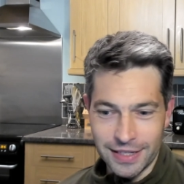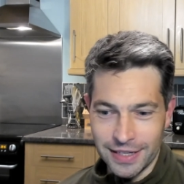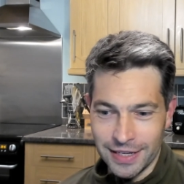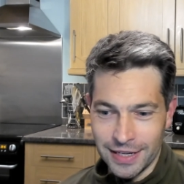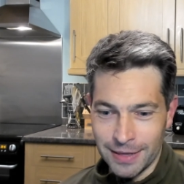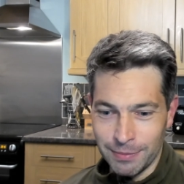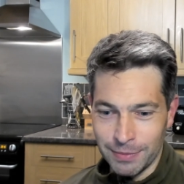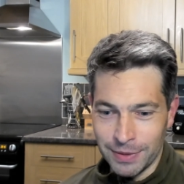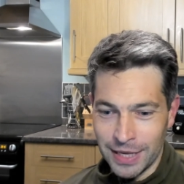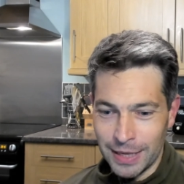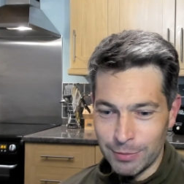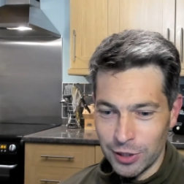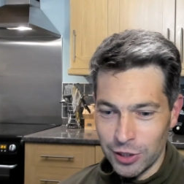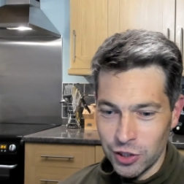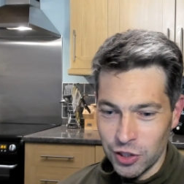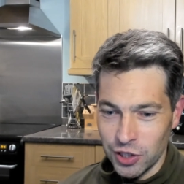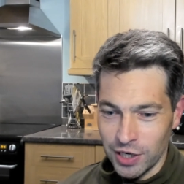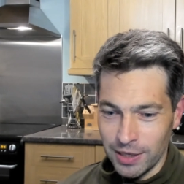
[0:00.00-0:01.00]
Um, keeps us
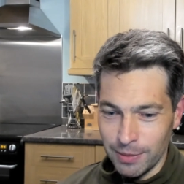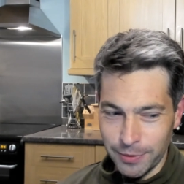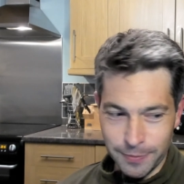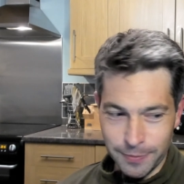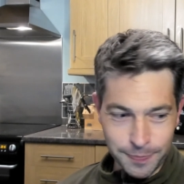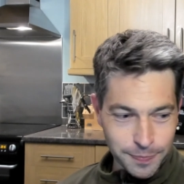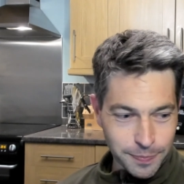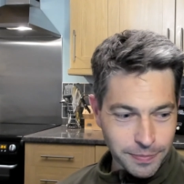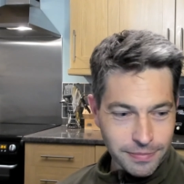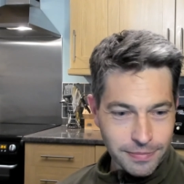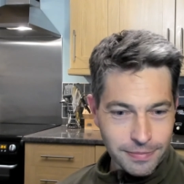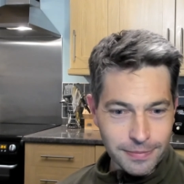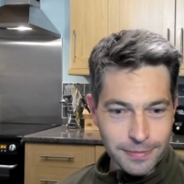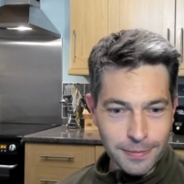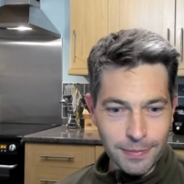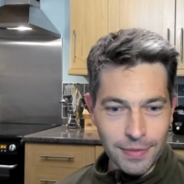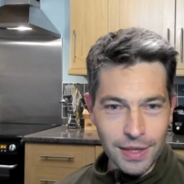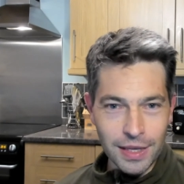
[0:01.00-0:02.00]
sharp.
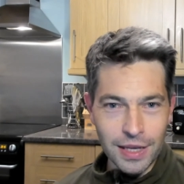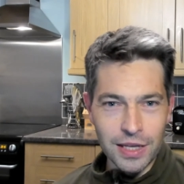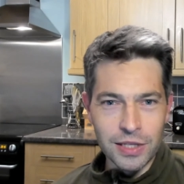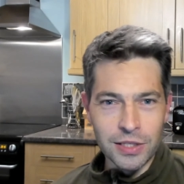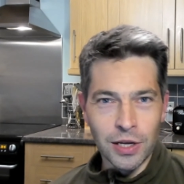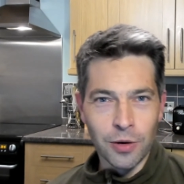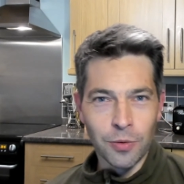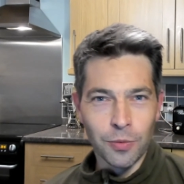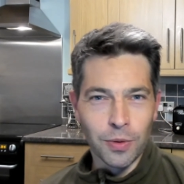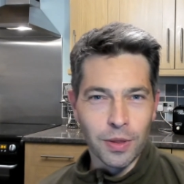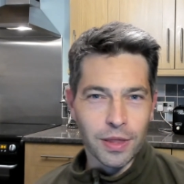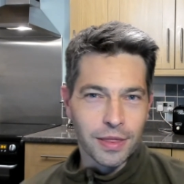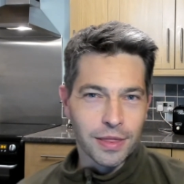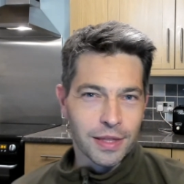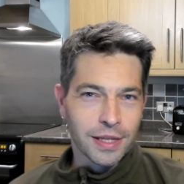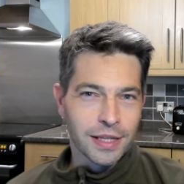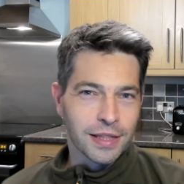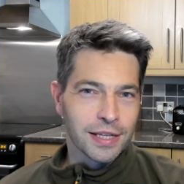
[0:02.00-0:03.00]
So
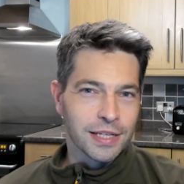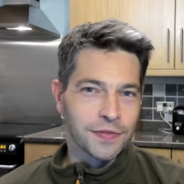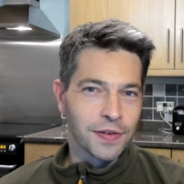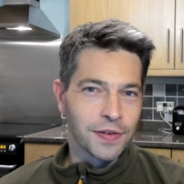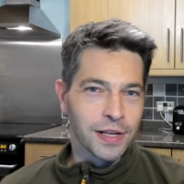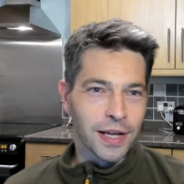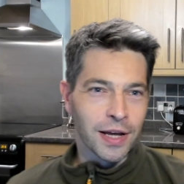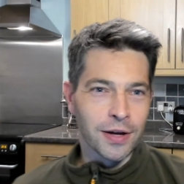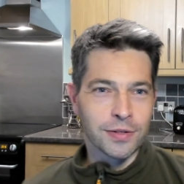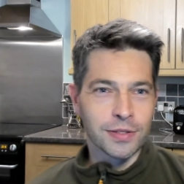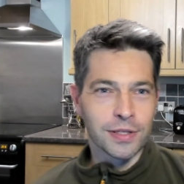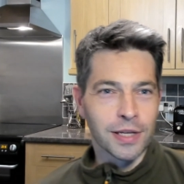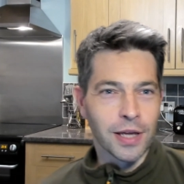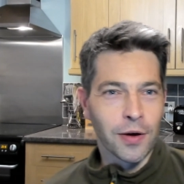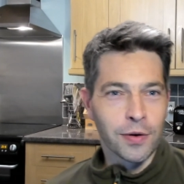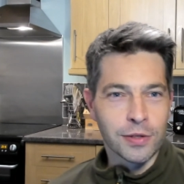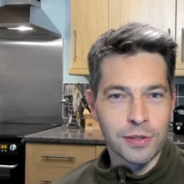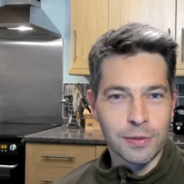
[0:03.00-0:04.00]
th these videos are
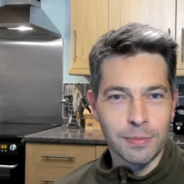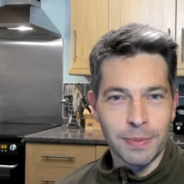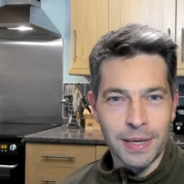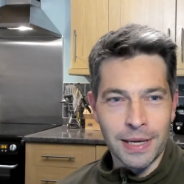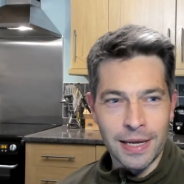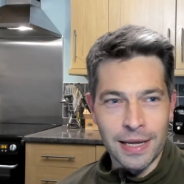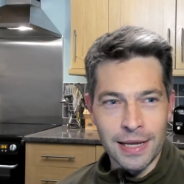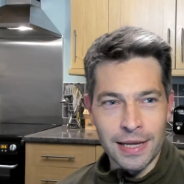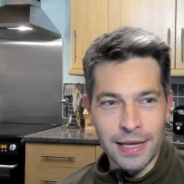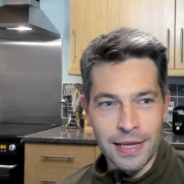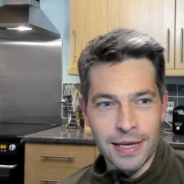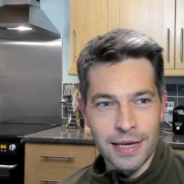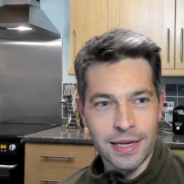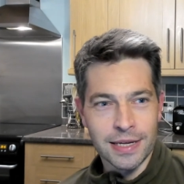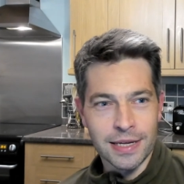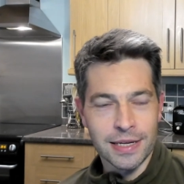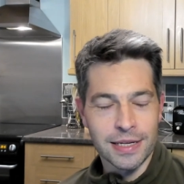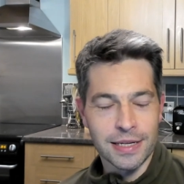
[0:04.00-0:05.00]
going to be
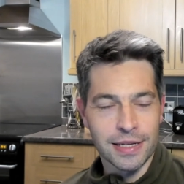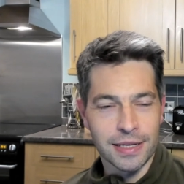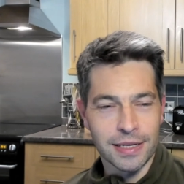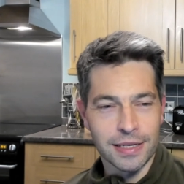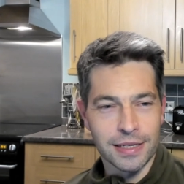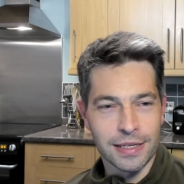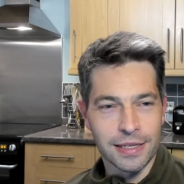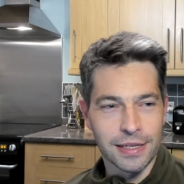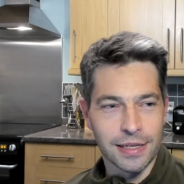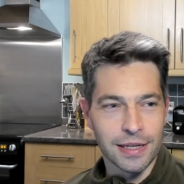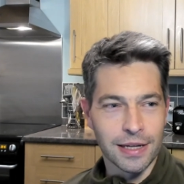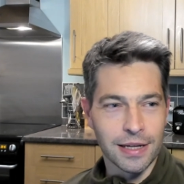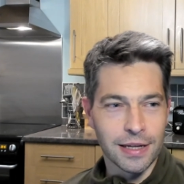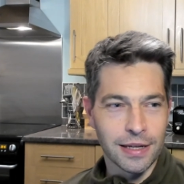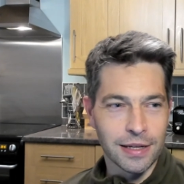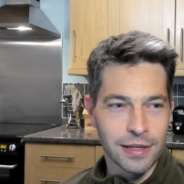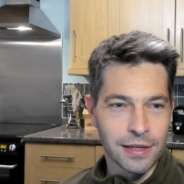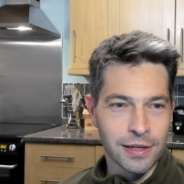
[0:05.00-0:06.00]

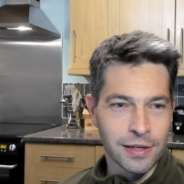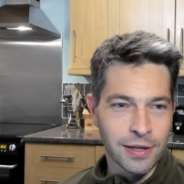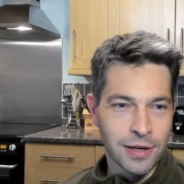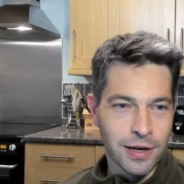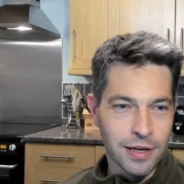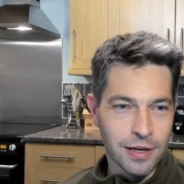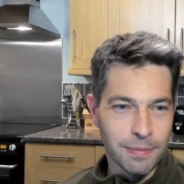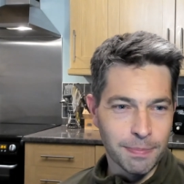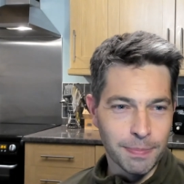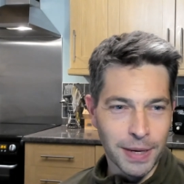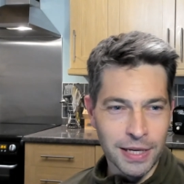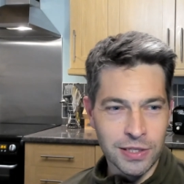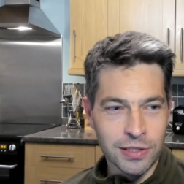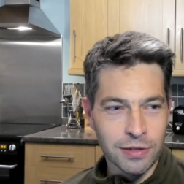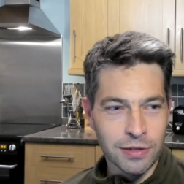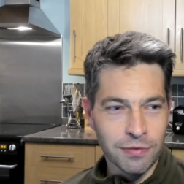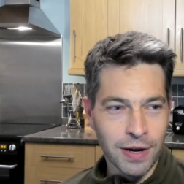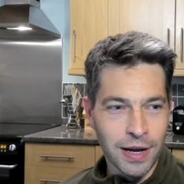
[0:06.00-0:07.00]
kind of
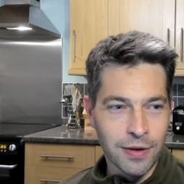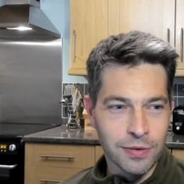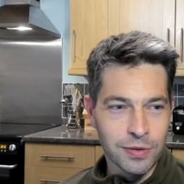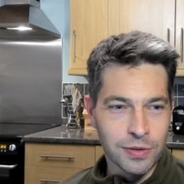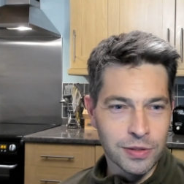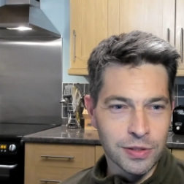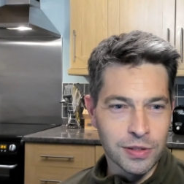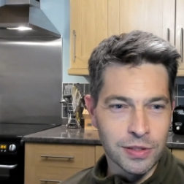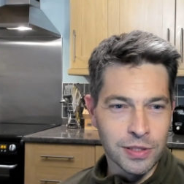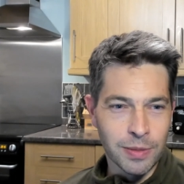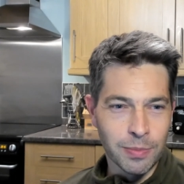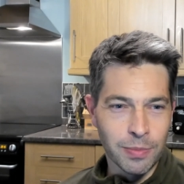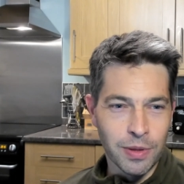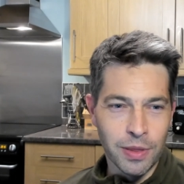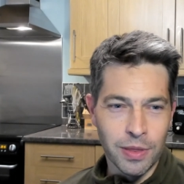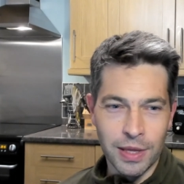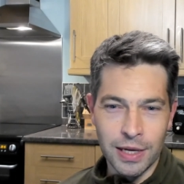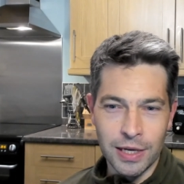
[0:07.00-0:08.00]
based around some of
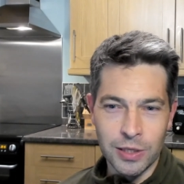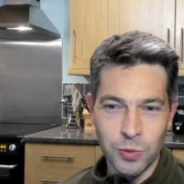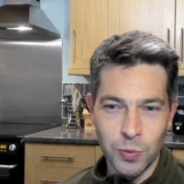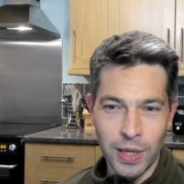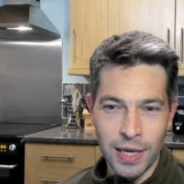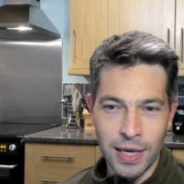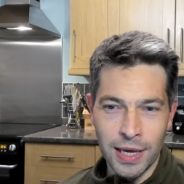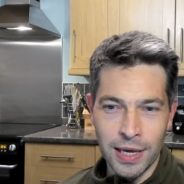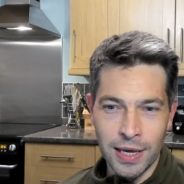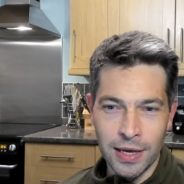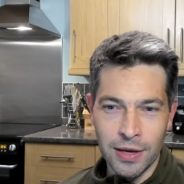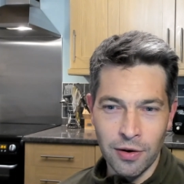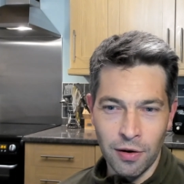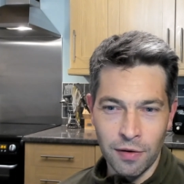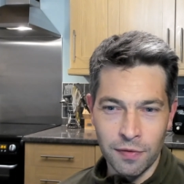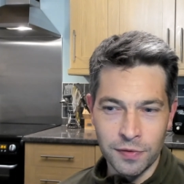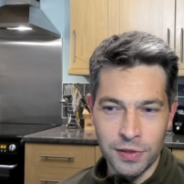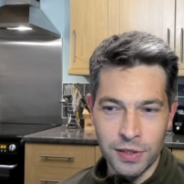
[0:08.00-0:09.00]
the things we hear
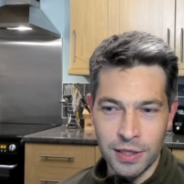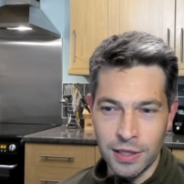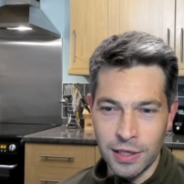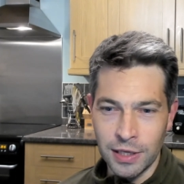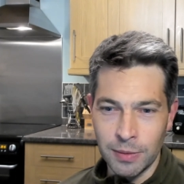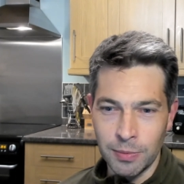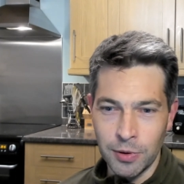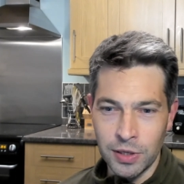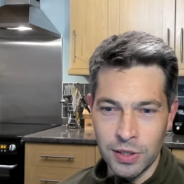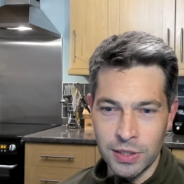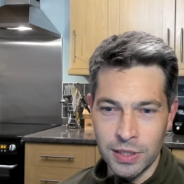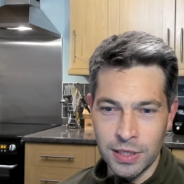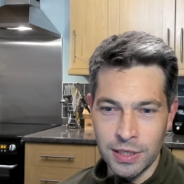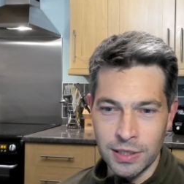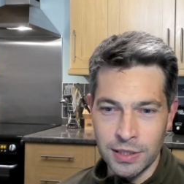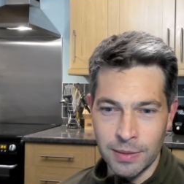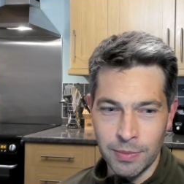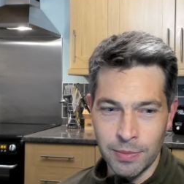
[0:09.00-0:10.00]
often in the
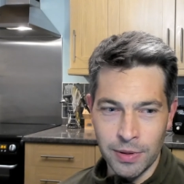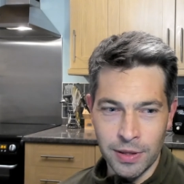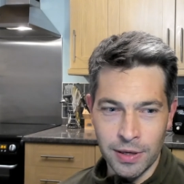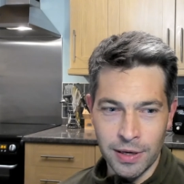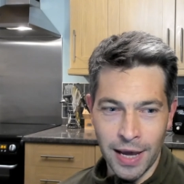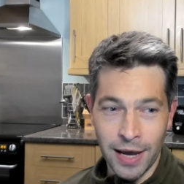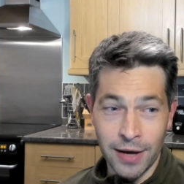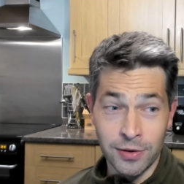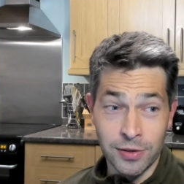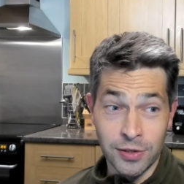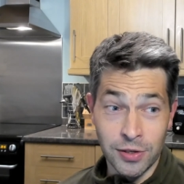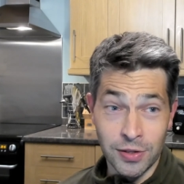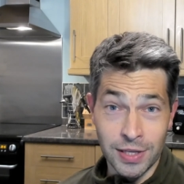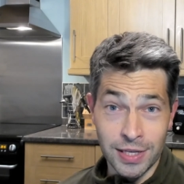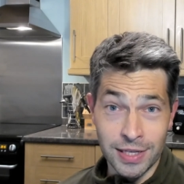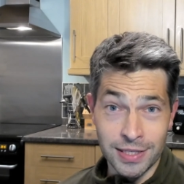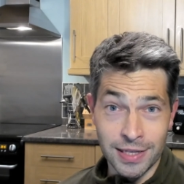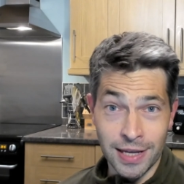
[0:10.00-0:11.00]
community. Some of the how do you do
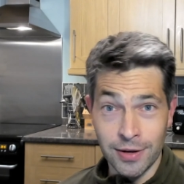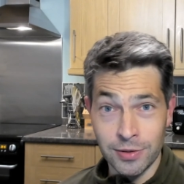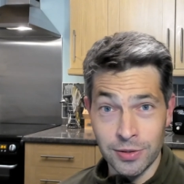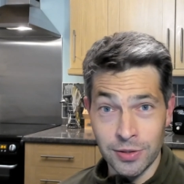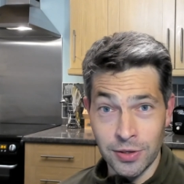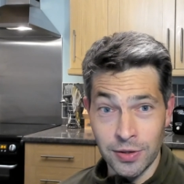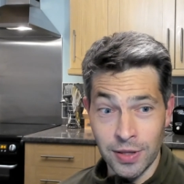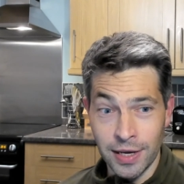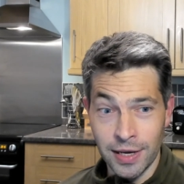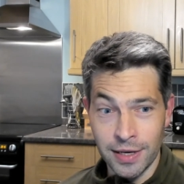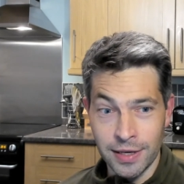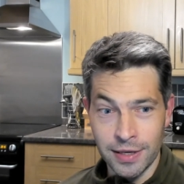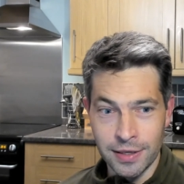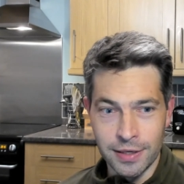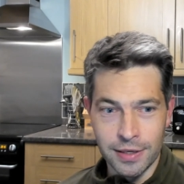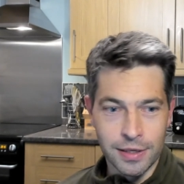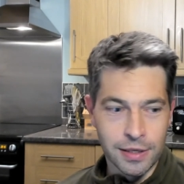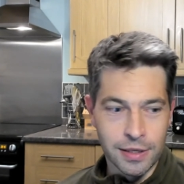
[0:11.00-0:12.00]
this? How do you do that?
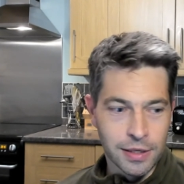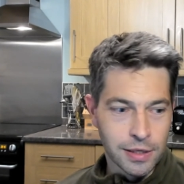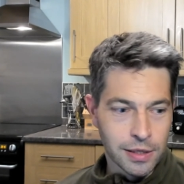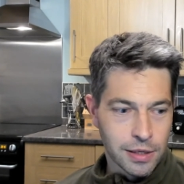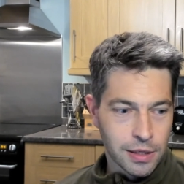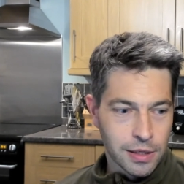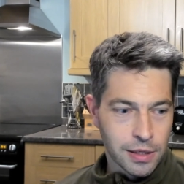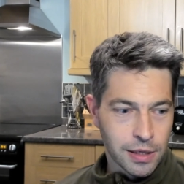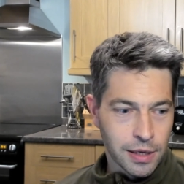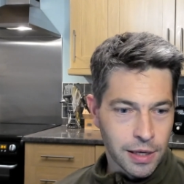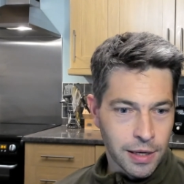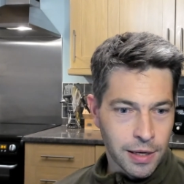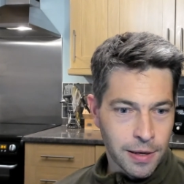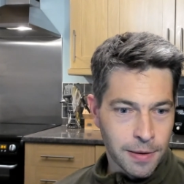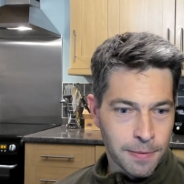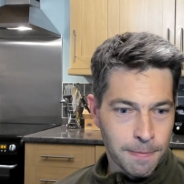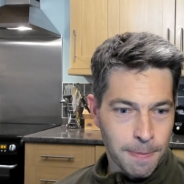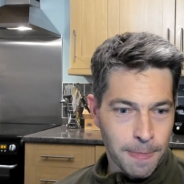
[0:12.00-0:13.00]

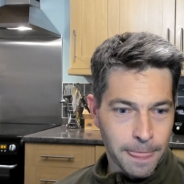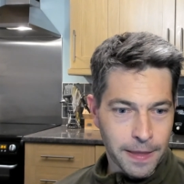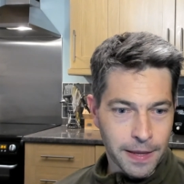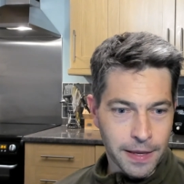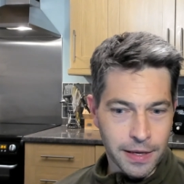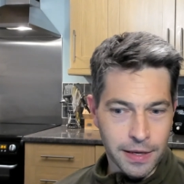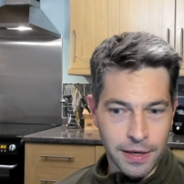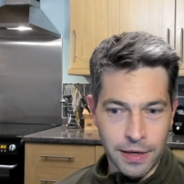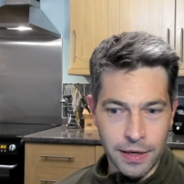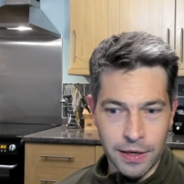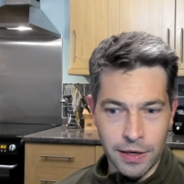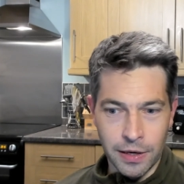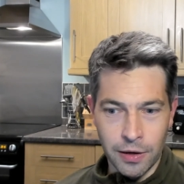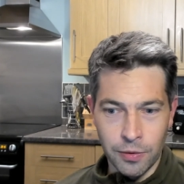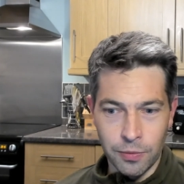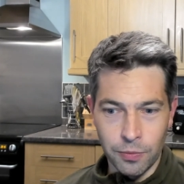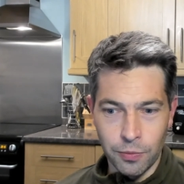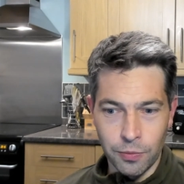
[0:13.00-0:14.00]
Um, you
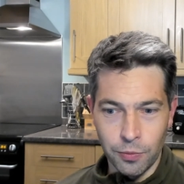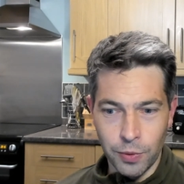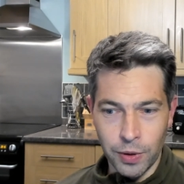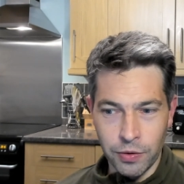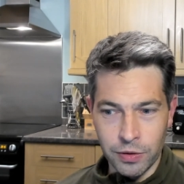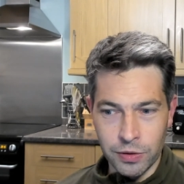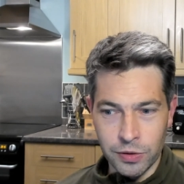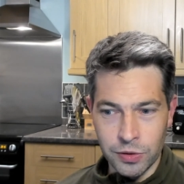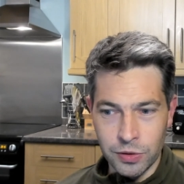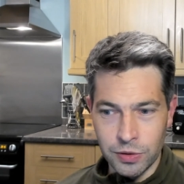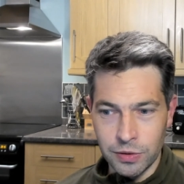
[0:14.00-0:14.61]
know, we're on